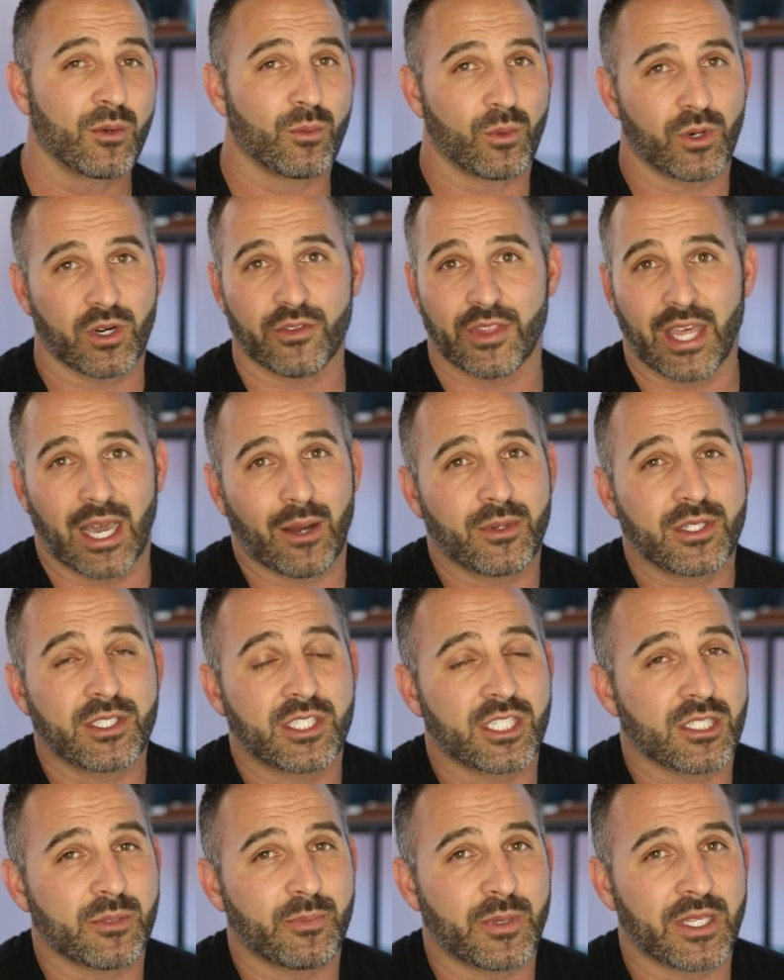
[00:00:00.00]
Well, that would
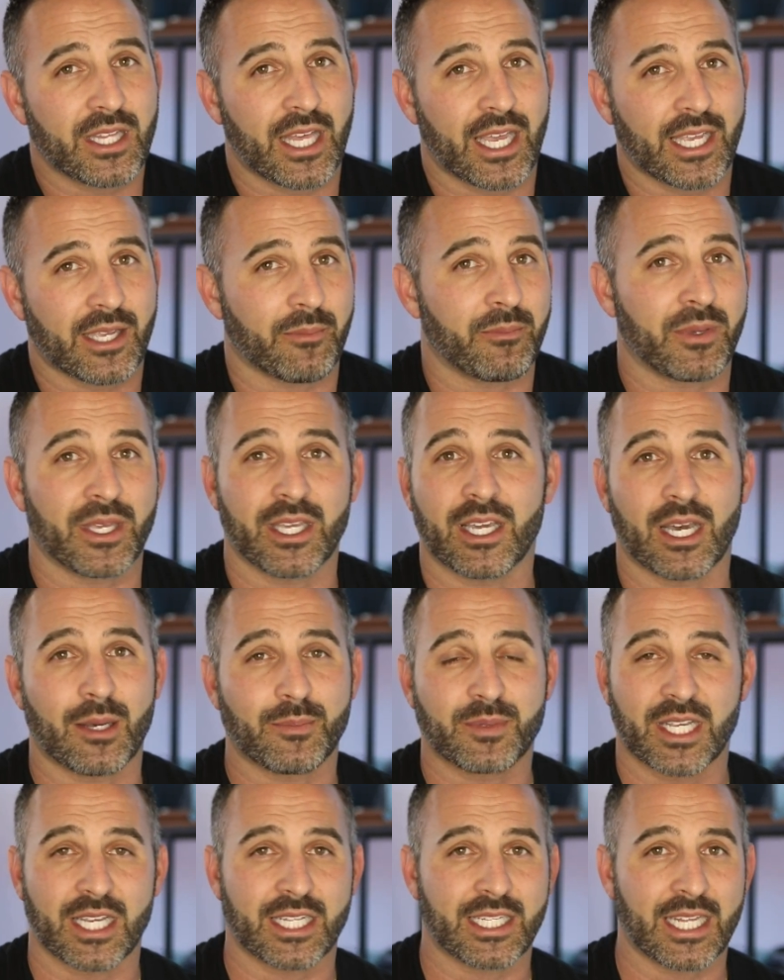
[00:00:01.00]
just be like being
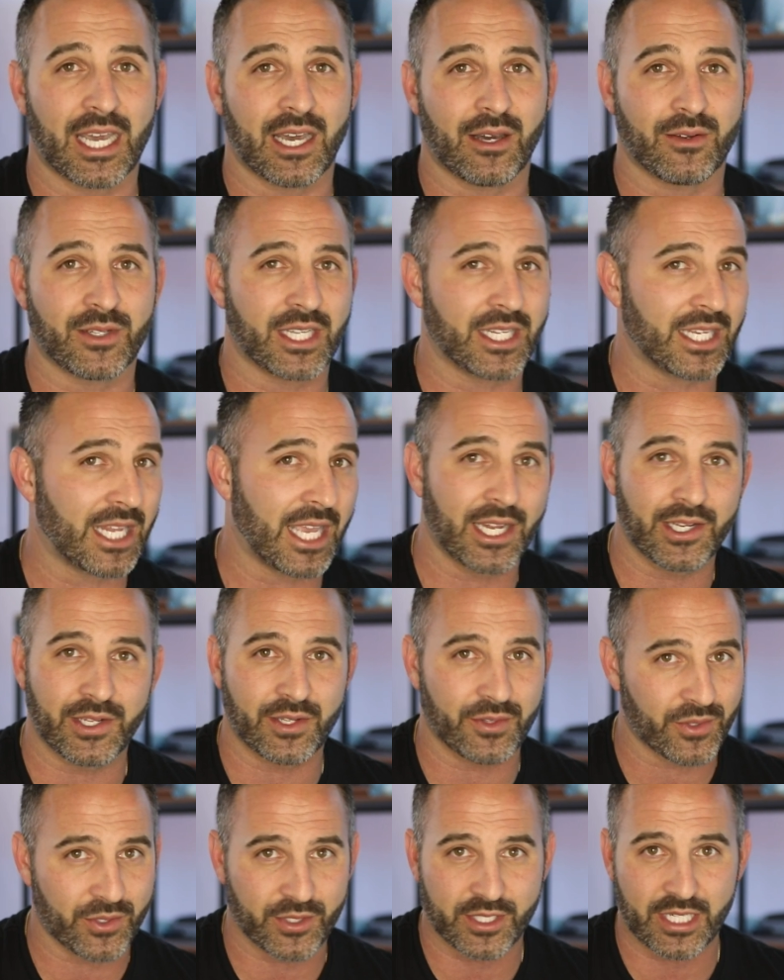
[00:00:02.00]
upside down in any
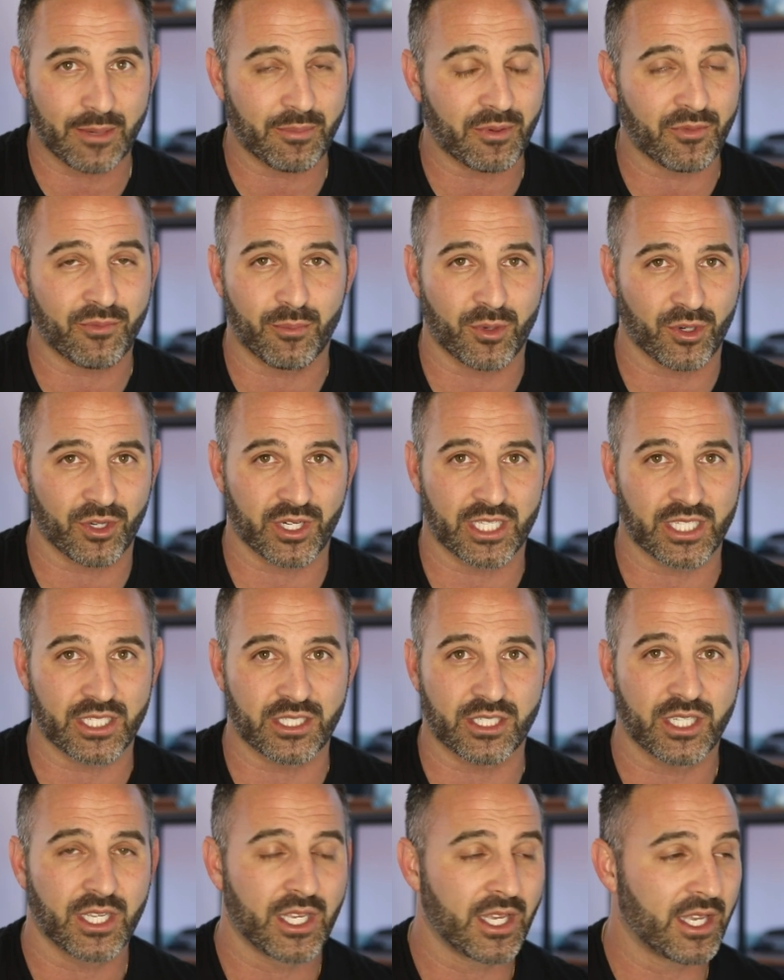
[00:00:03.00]
other type of
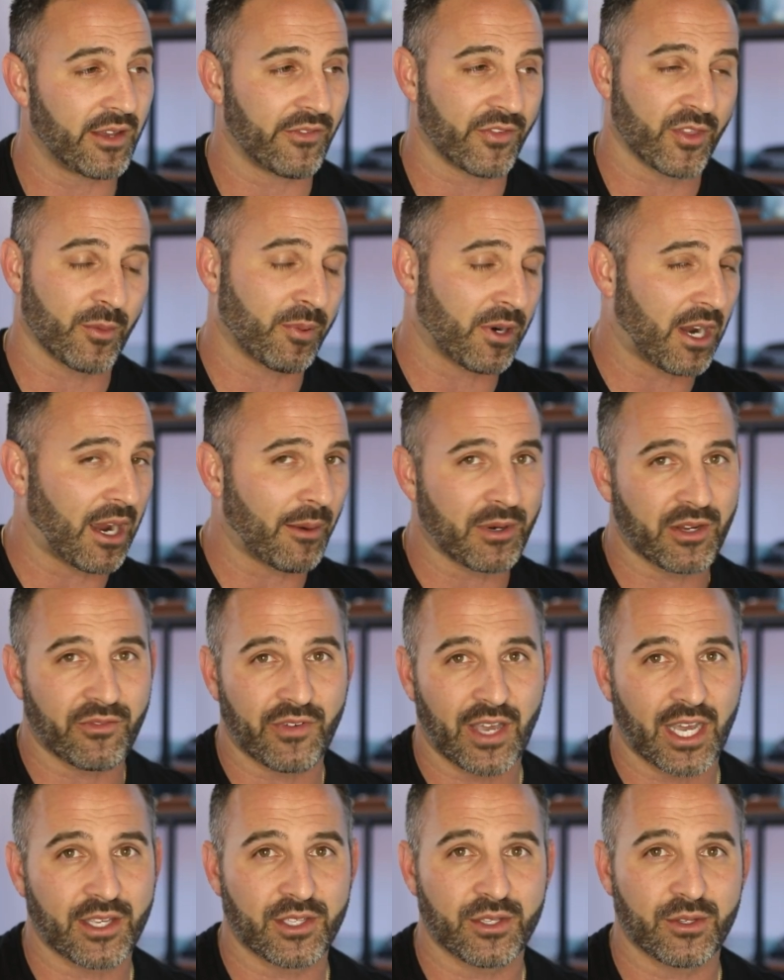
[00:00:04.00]
mortgage. If the property
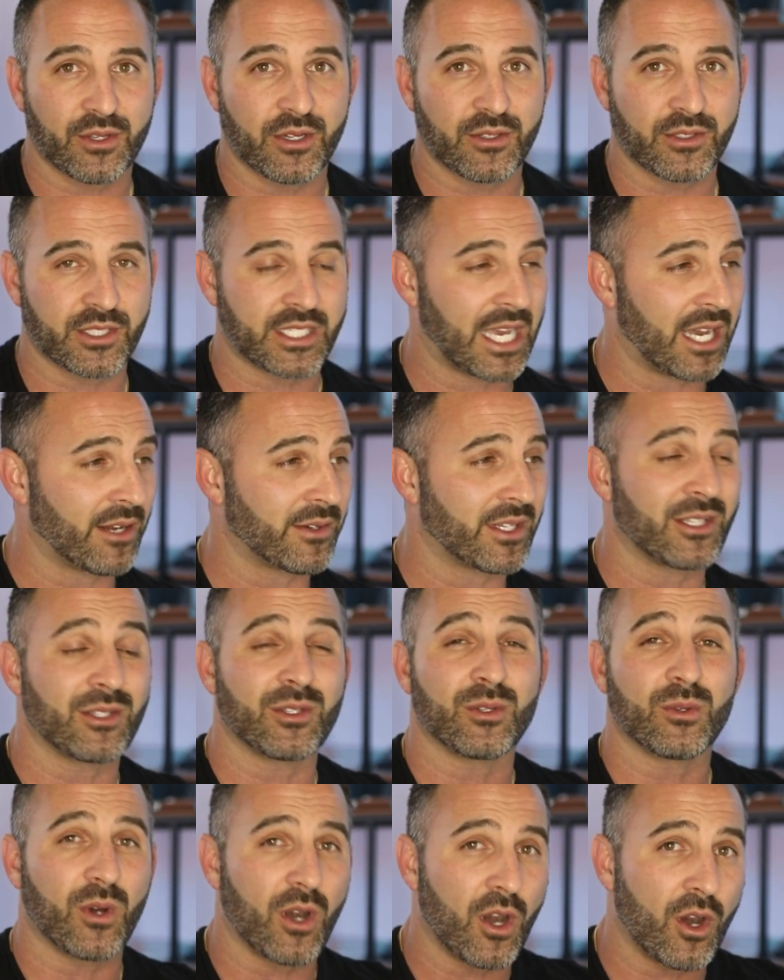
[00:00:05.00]
value goes down and
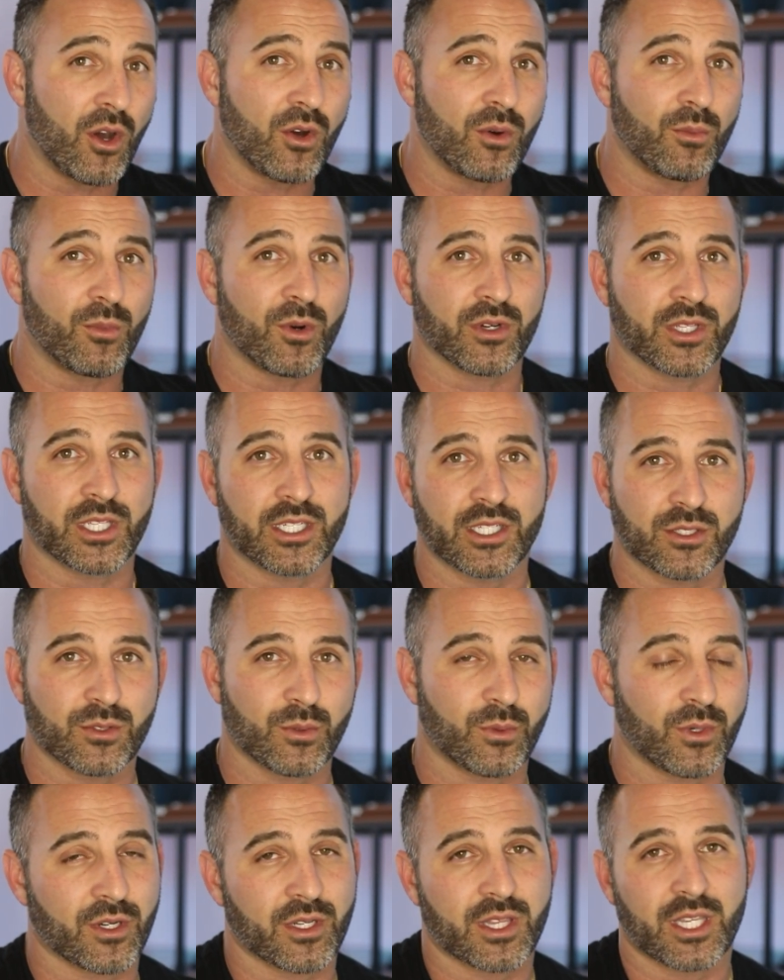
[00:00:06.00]
you owe more than it's
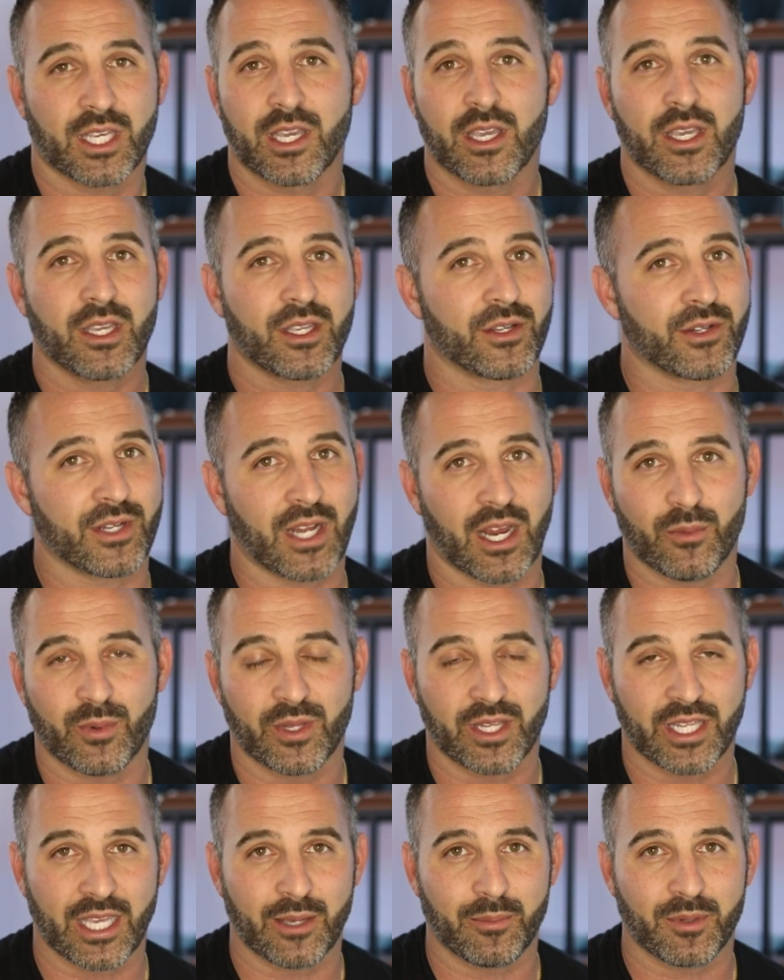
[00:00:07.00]
worth, you're not
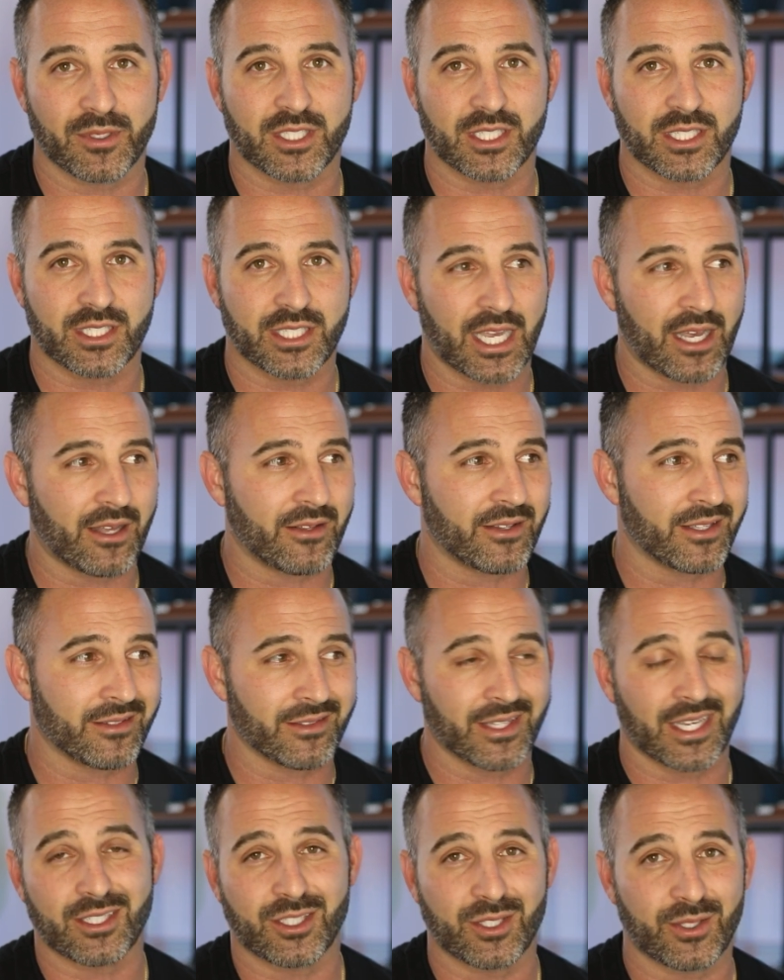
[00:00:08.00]
really able to sell
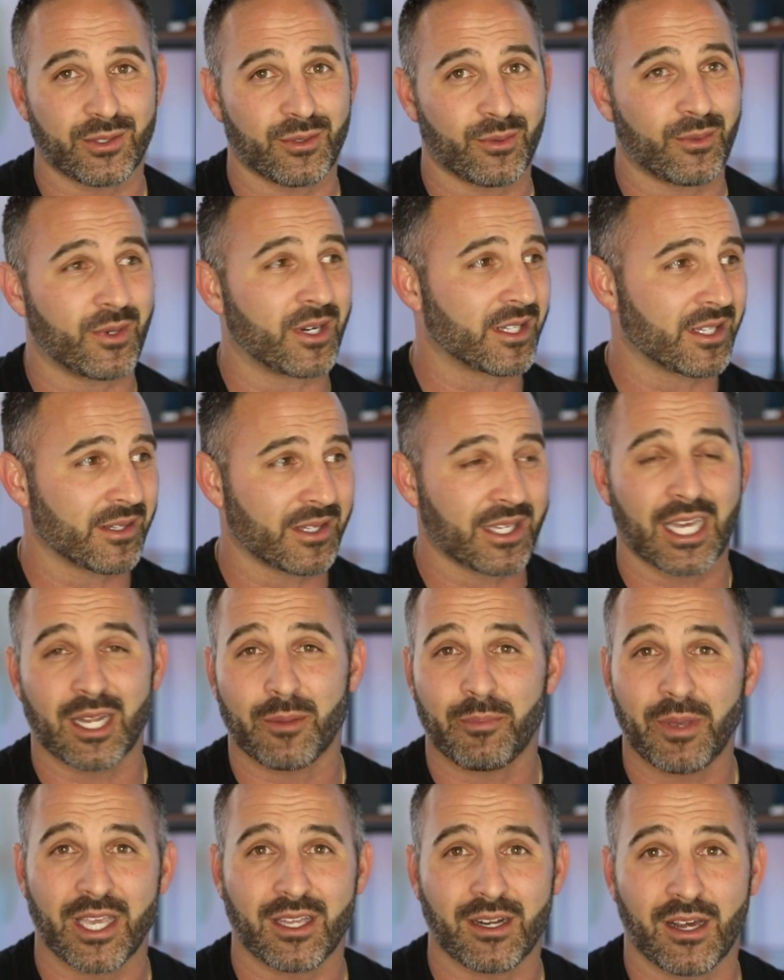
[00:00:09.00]
unless you want to kind
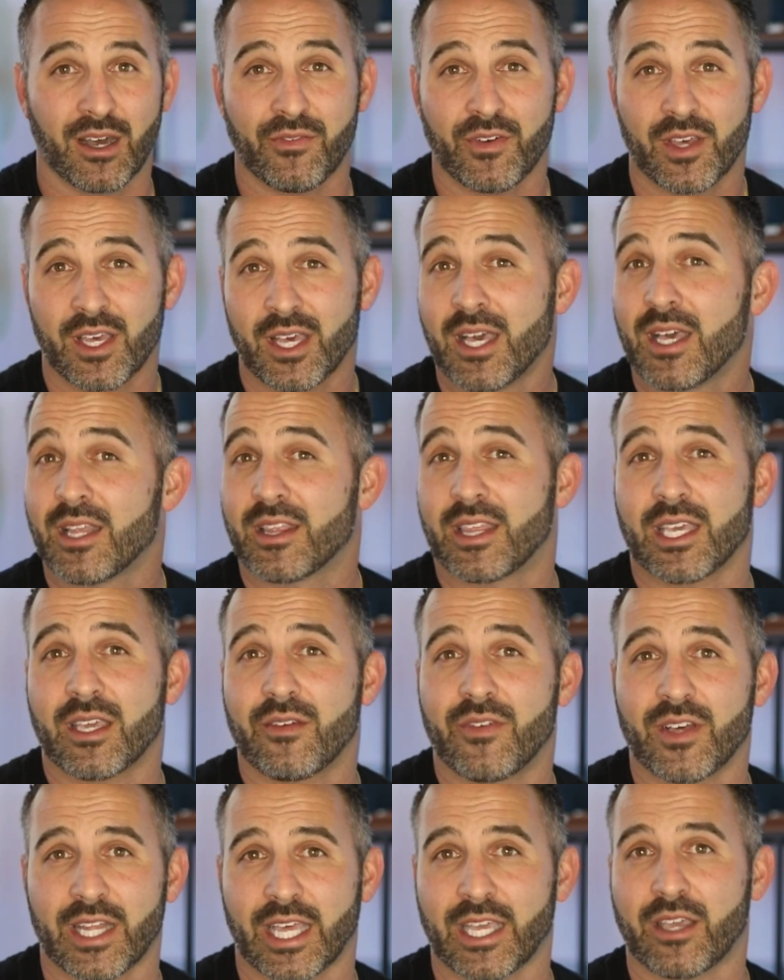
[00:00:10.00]
of pay it off. Think
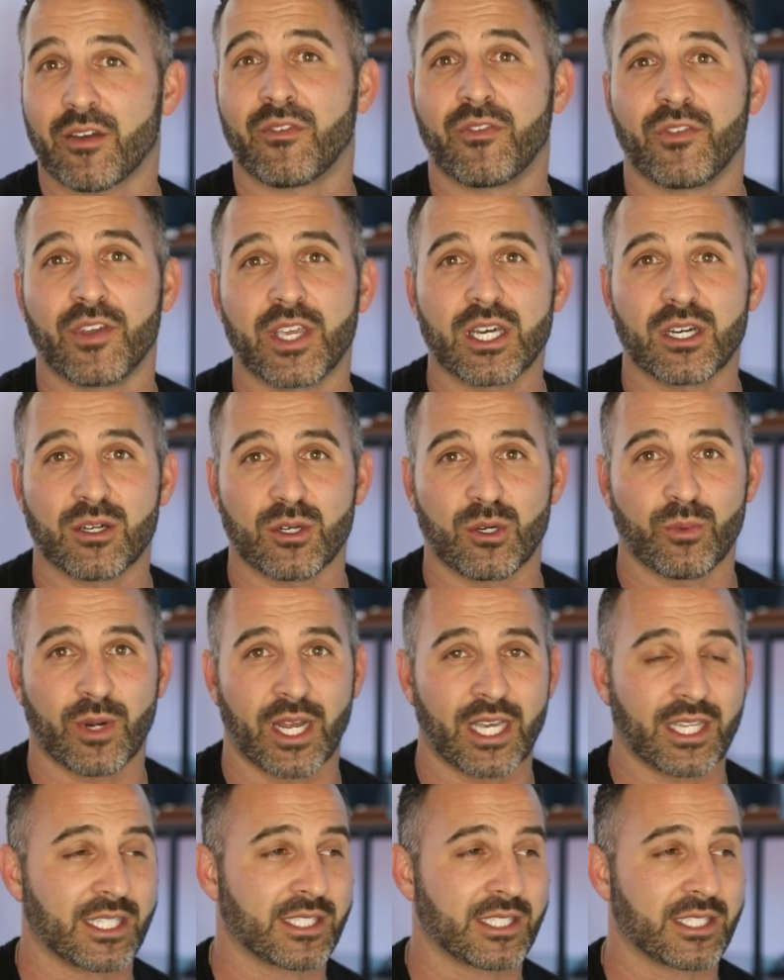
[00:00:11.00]
of it like a vehicle, right?